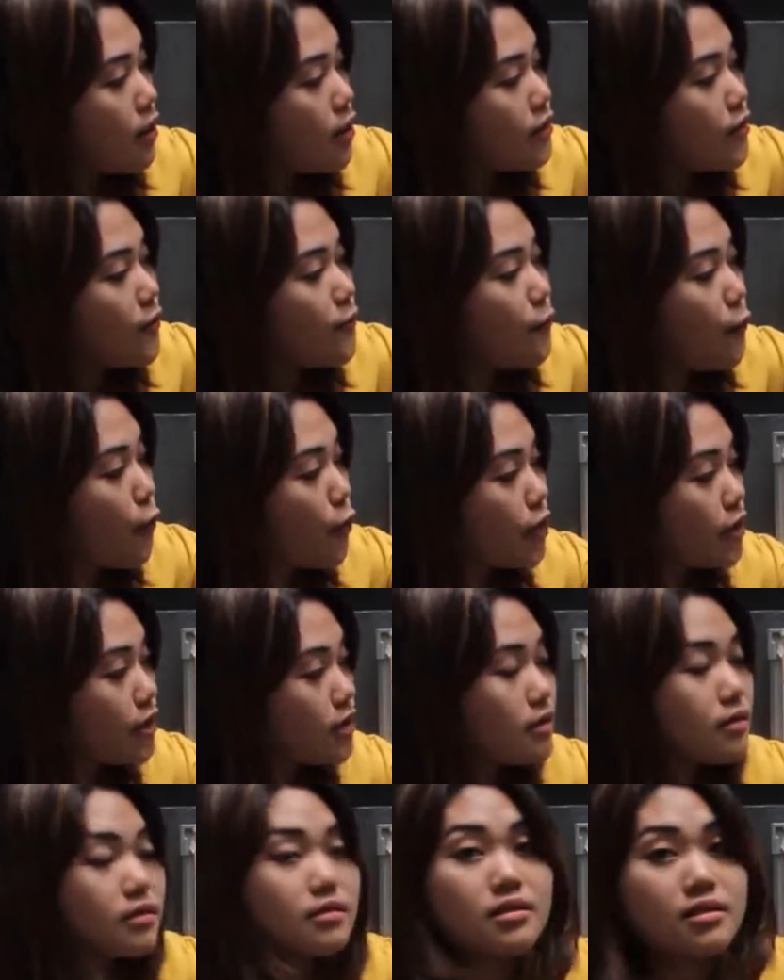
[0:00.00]
on the
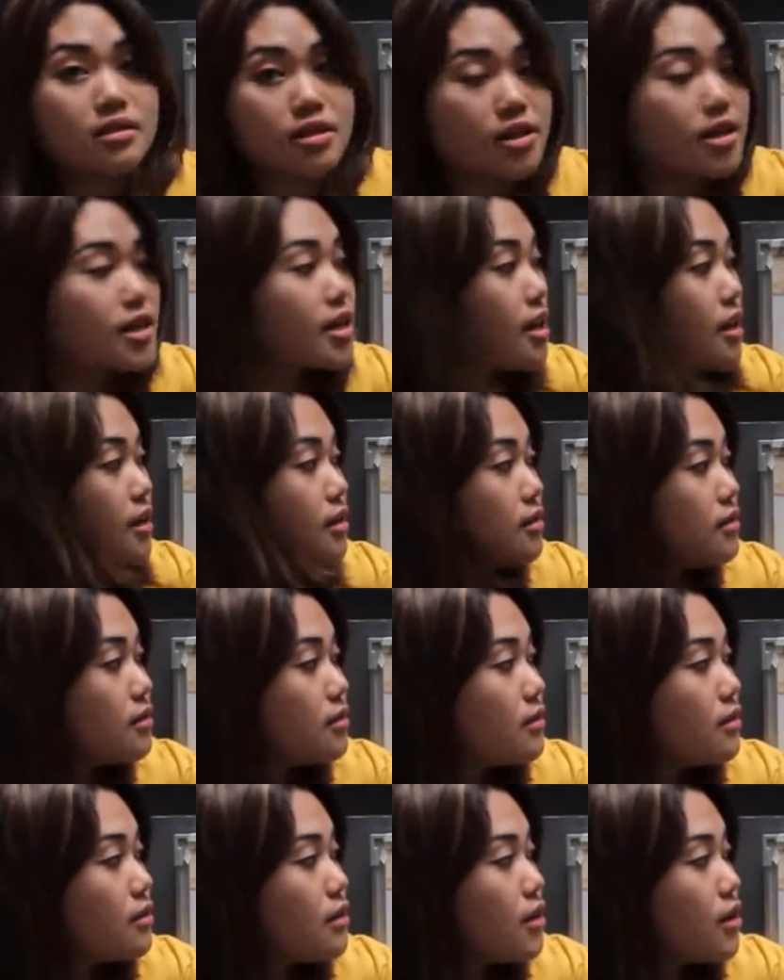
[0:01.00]
fourth circle,
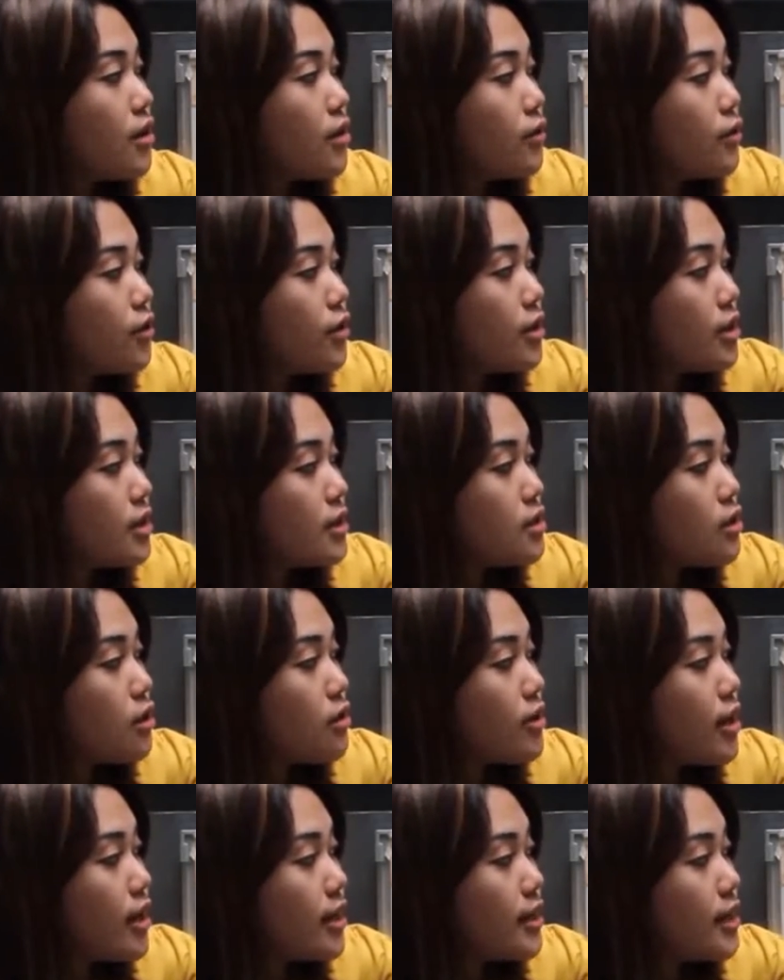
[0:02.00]
there is
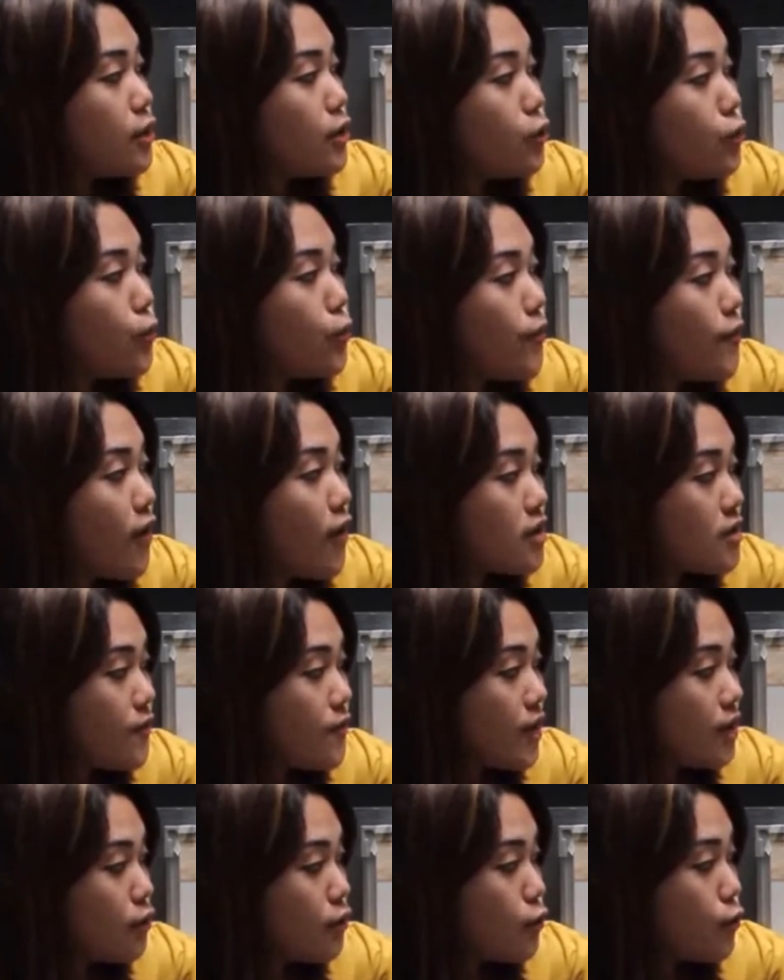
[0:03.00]
already 2
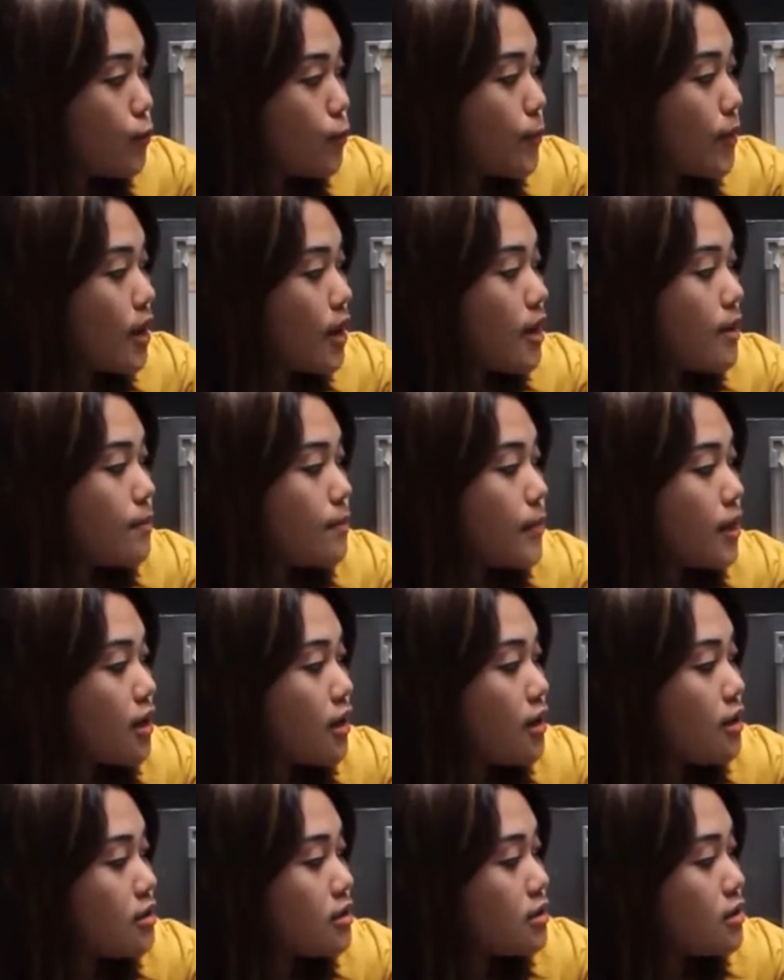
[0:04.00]
phosphate group
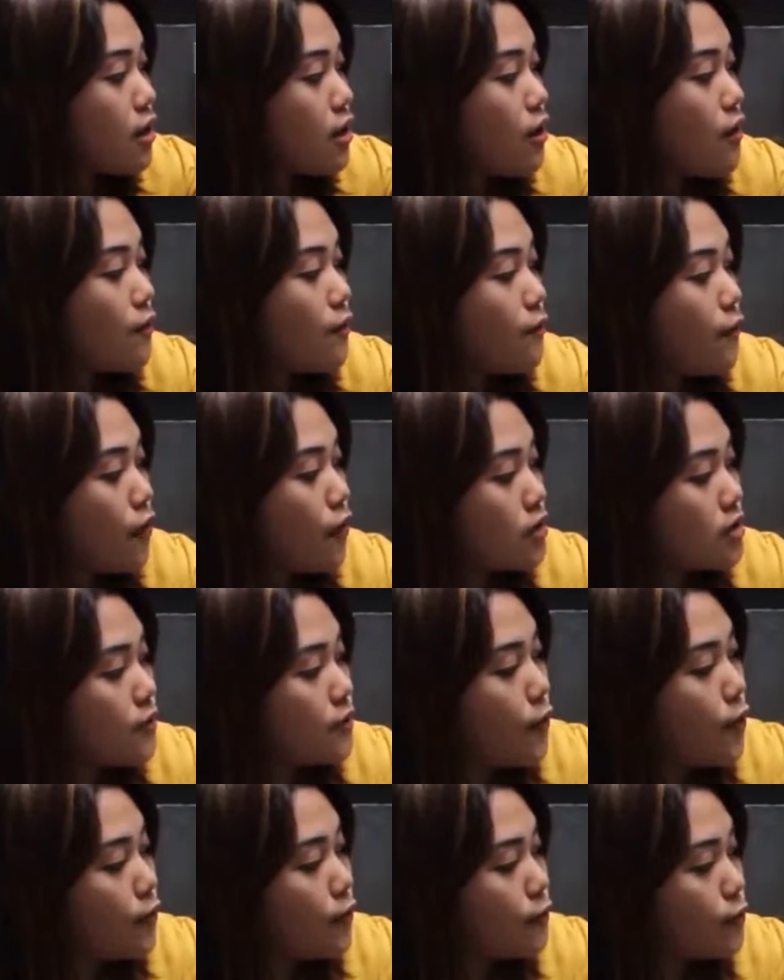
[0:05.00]
because
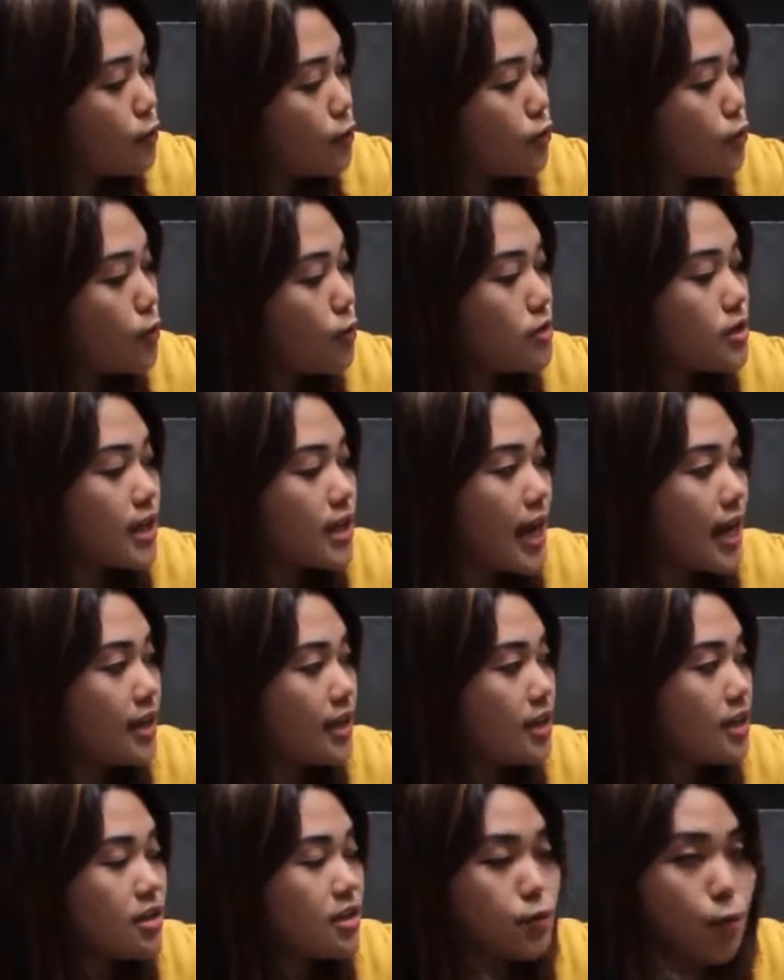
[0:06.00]
phosphofructose
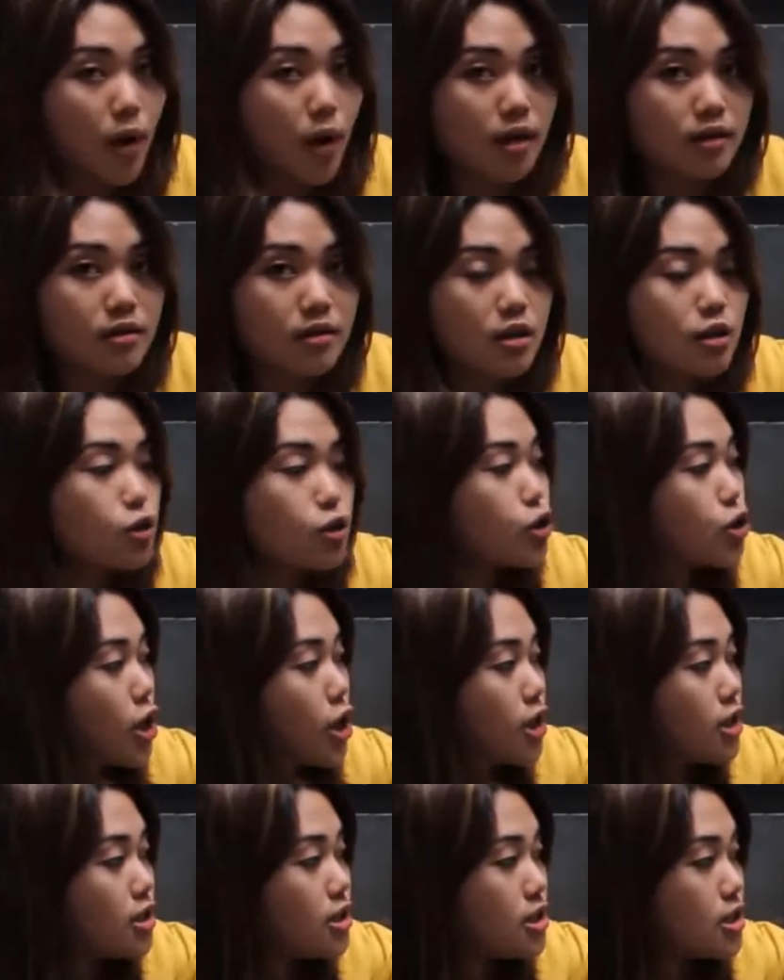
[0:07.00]
kinase 1
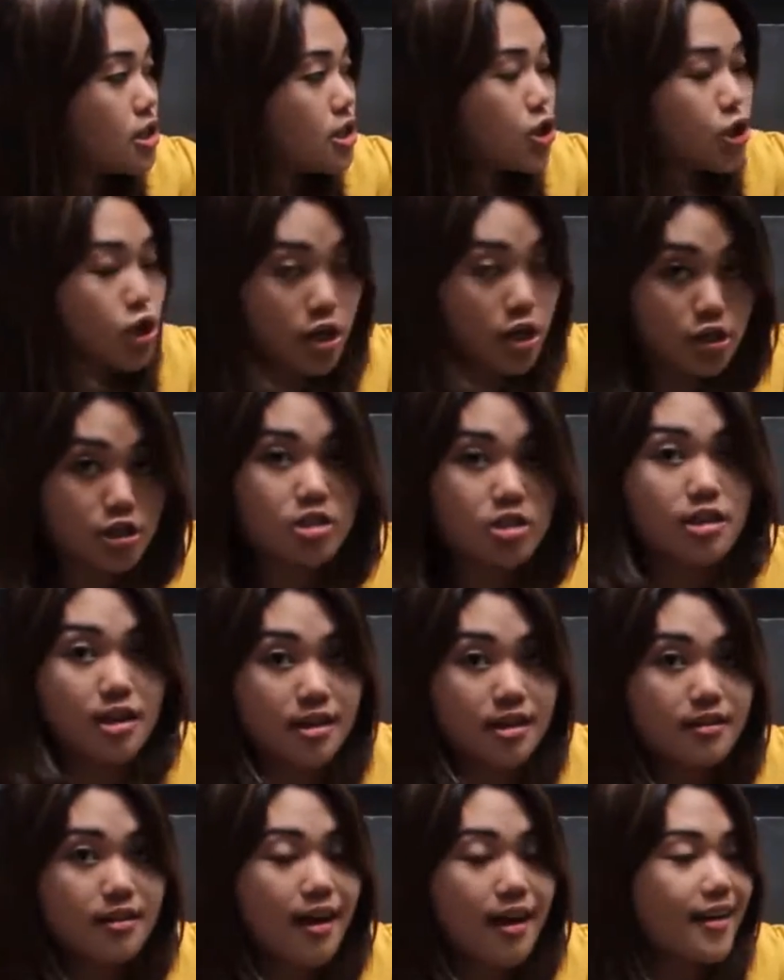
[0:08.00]
charged
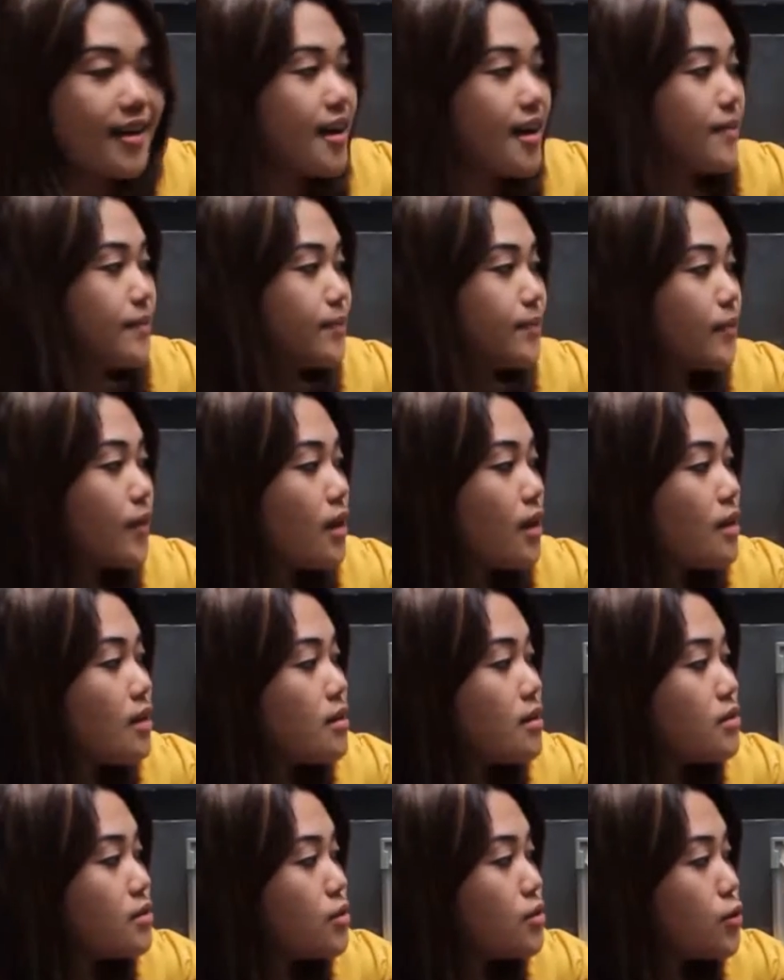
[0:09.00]
it again.
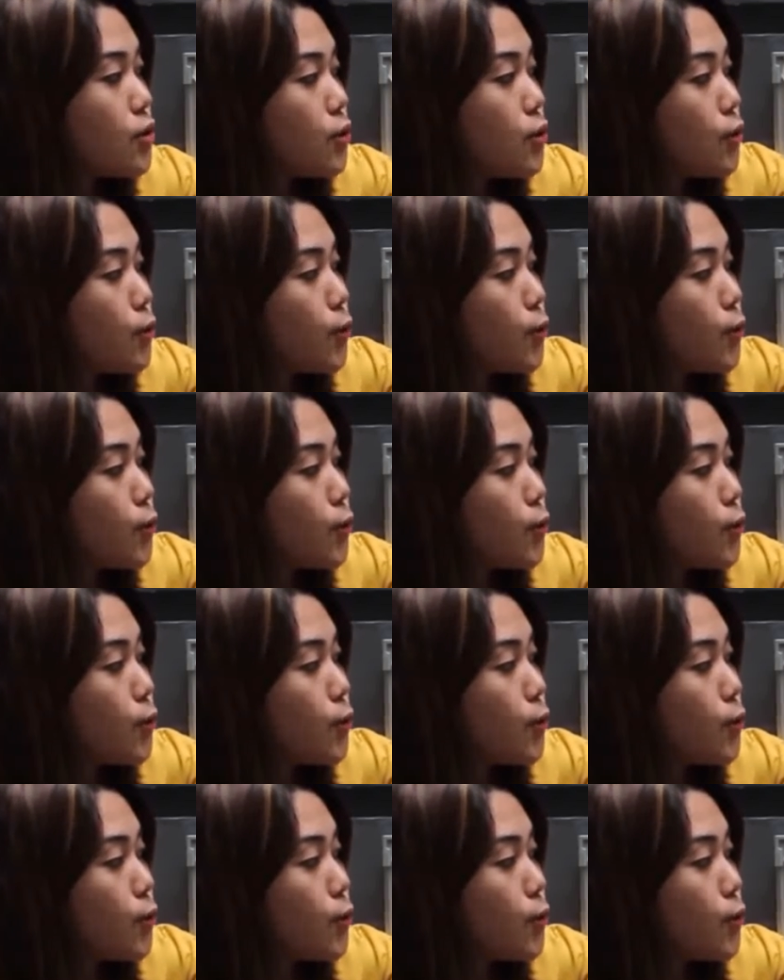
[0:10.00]
So